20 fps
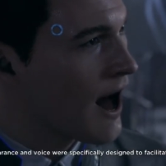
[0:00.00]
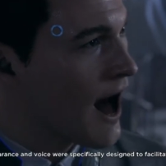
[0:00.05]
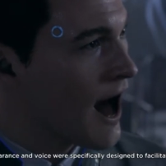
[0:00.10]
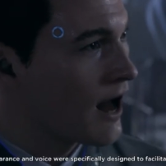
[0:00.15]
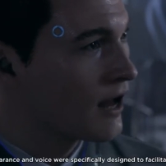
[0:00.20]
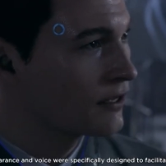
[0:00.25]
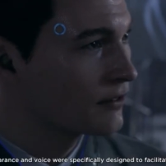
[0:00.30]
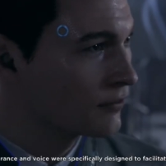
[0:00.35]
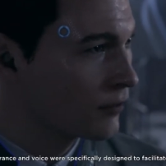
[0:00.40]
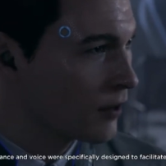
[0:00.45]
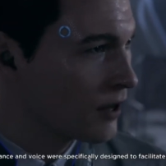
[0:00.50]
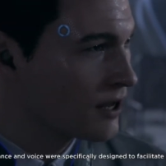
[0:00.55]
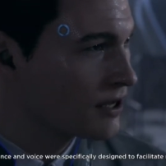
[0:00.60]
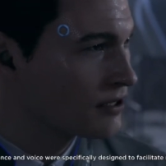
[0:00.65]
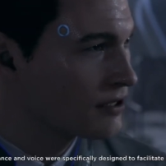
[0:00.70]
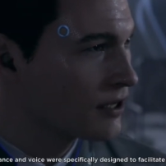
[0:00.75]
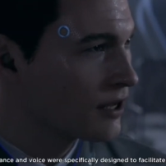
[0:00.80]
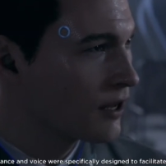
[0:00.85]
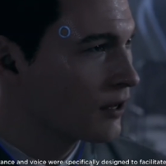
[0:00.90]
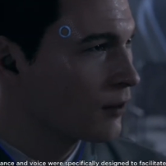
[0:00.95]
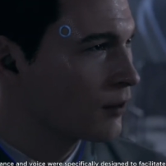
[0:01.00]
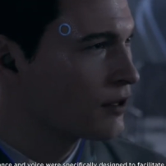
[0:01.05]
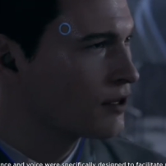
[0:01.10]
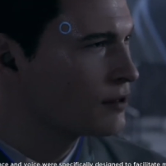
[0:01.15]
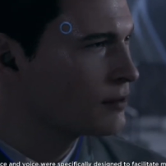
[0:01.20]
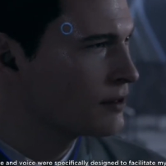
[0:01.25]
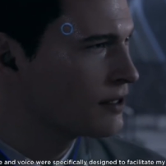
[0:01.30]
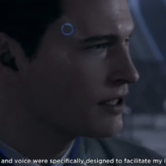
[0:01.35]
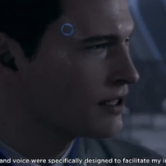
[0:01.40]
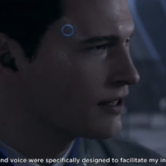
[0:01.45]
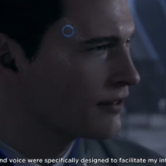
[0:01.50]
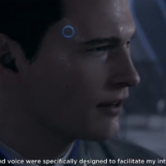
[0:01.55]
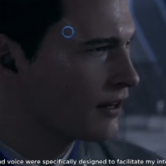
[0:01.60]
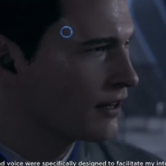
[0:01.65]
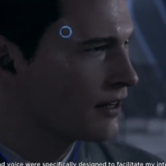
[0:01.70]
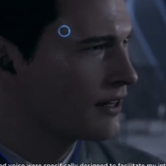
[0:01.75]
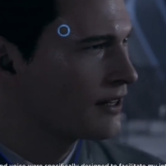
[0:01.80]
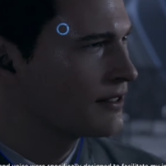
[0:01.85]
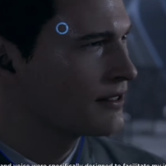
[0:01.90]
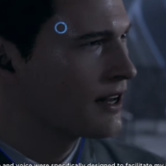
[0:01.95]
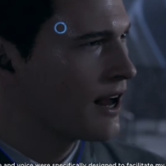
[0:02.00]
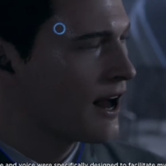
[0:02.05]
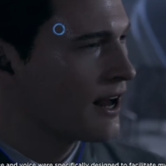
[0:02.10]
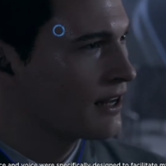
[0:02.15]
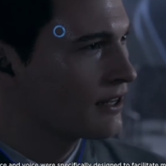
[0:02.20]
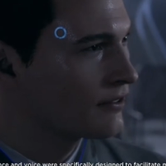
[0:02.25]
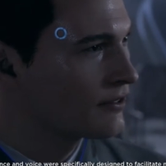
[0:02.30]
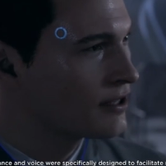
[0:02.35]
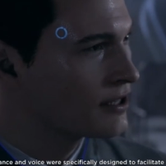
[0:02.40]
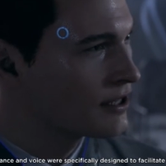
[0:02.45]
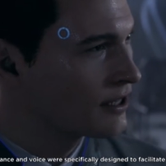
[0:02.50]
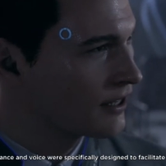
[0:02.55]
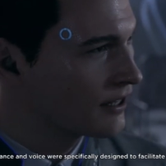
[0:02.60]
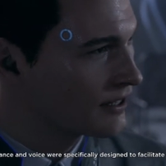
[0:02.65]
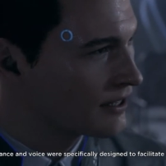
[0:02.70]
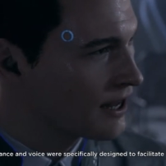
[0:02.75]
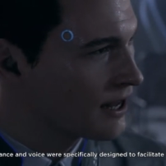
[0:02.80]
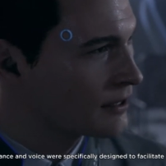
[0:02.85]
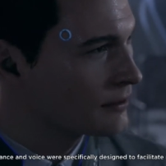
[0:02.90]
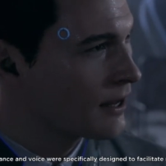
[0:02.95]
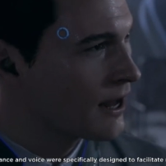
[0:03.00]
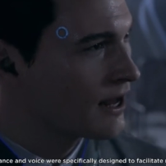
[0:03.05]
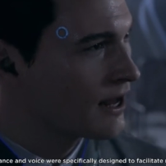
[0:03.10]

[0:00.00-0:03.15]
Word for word: and voice were specifically designed to facilitate my